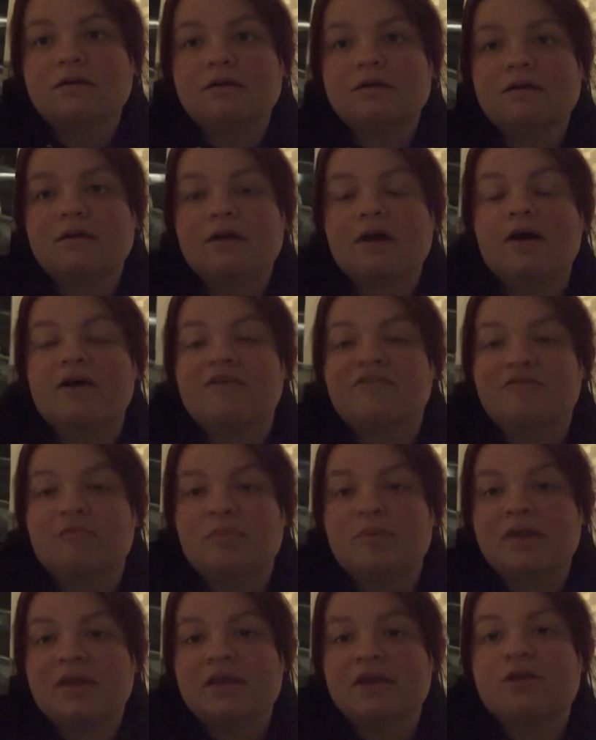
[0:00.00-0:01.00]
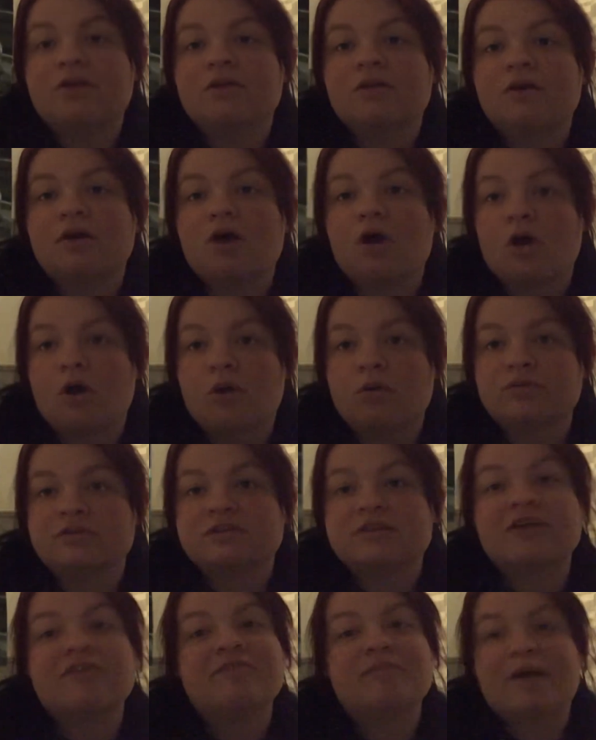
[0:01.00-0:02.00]
of being a host
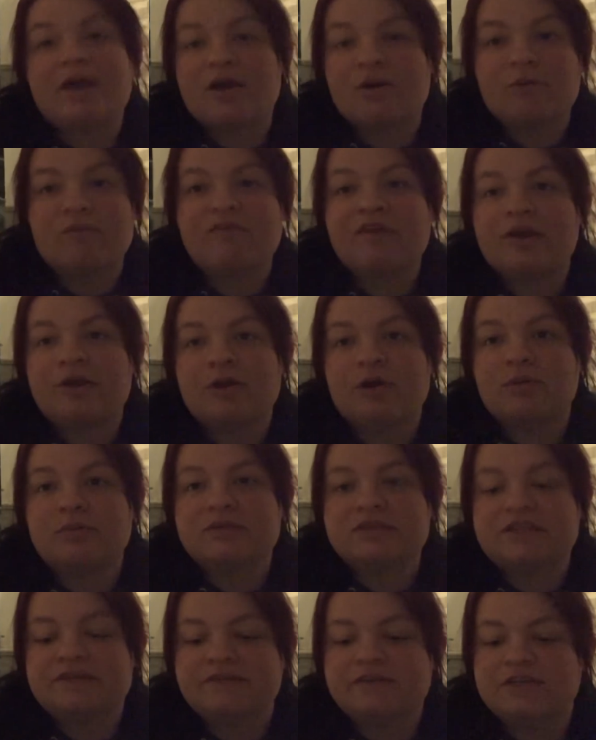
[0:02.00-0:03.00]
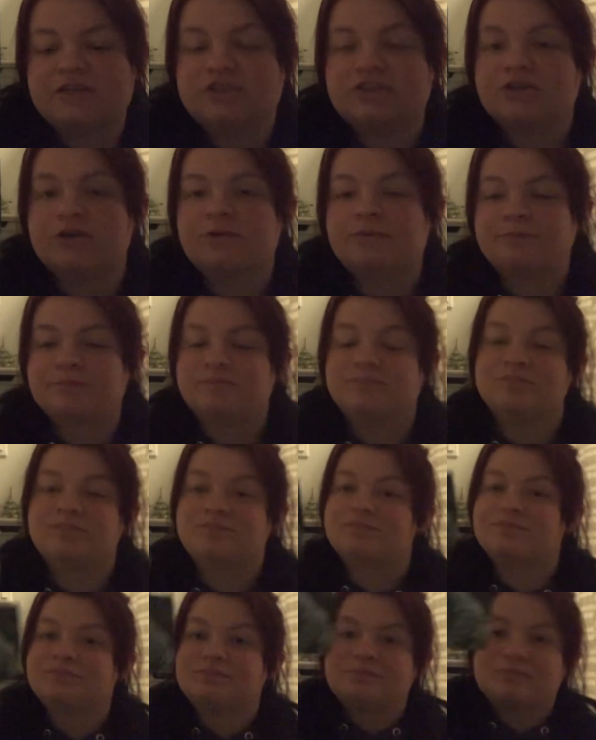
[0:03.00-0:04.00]
of my very own TV show.
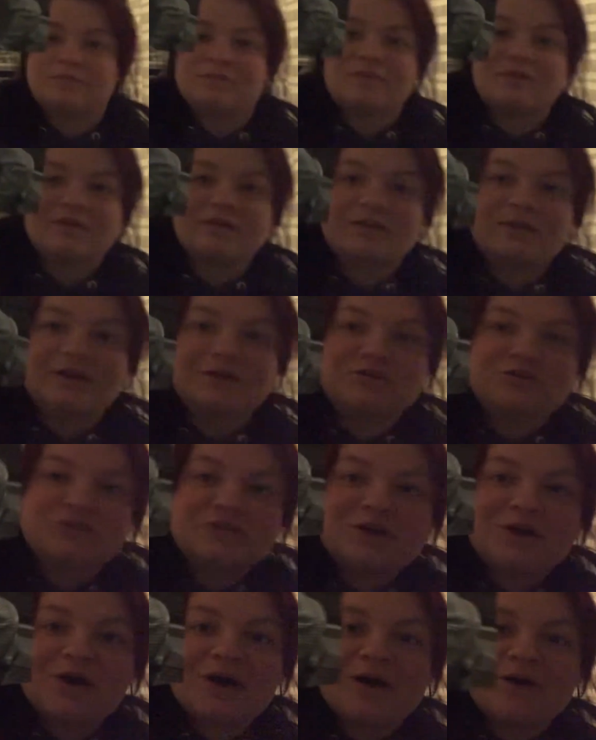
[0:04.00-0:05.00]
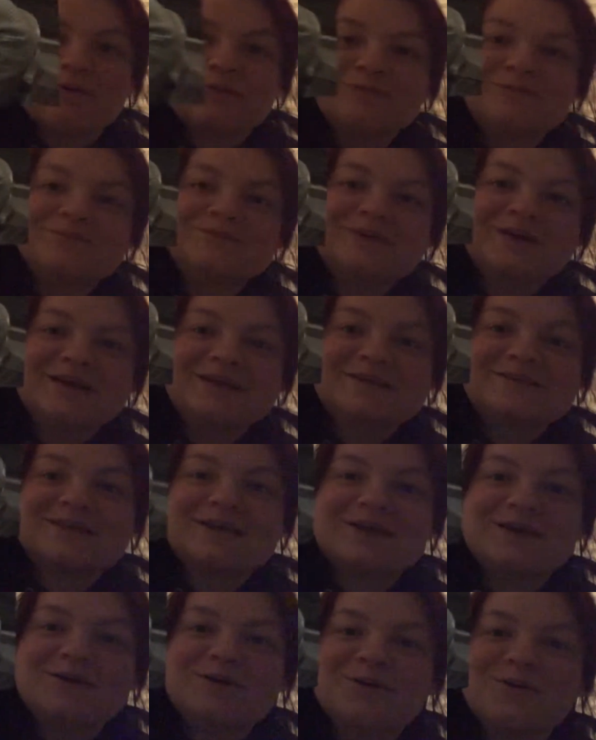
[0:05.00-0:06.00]
Can't you tell how excited
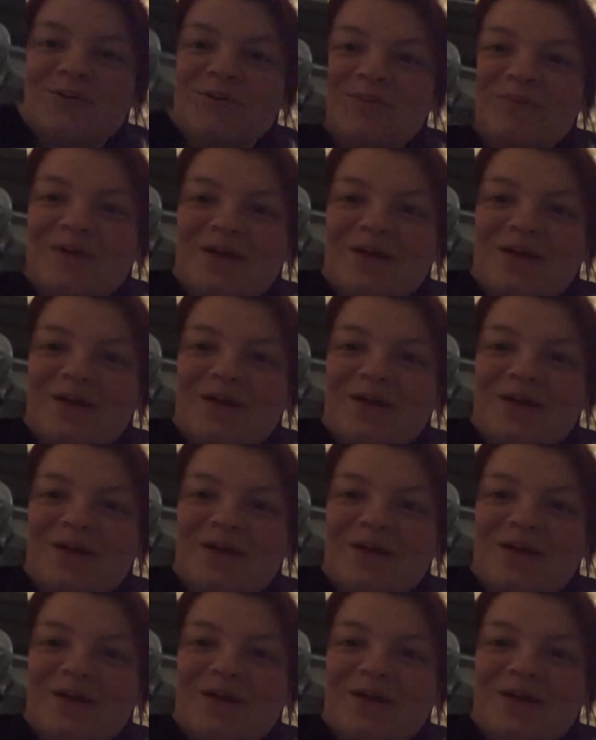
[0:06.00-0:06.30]
your old man